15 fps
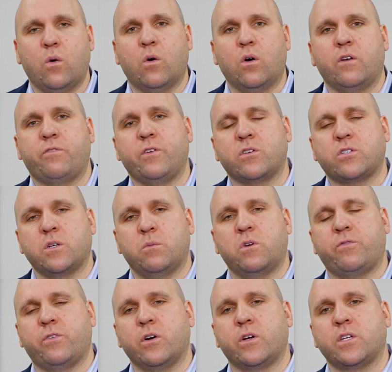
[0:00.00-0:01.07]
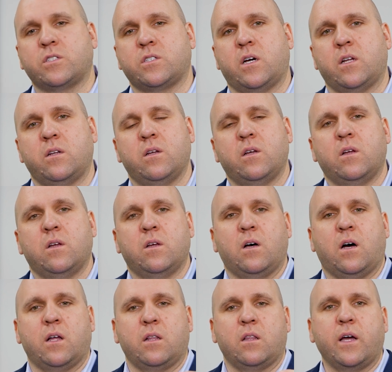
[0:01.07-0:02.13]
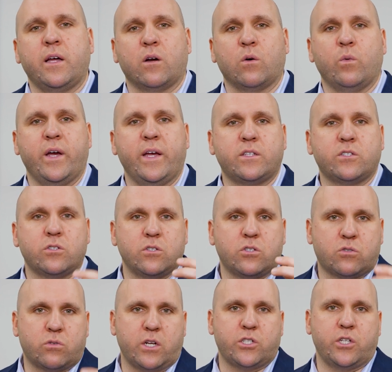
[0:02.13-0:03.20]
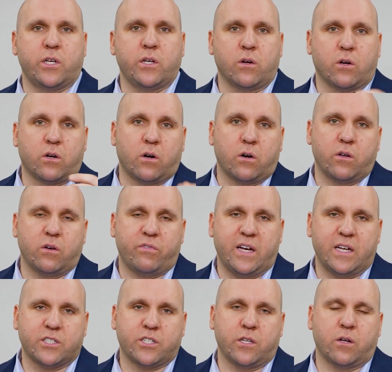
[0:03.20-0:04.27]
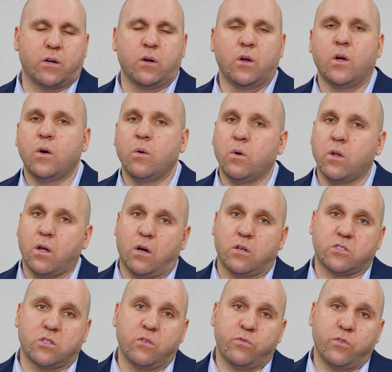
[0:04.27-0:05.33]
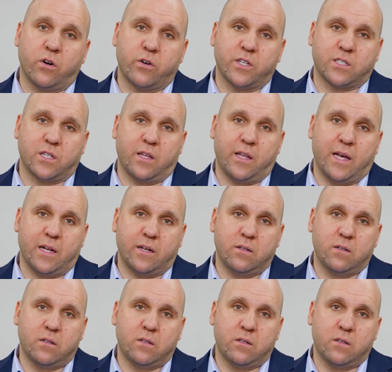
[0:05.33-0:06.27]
Or if you're someone focused on, on lighter weights, stretching, or cardiovascular, we'll also focus on that.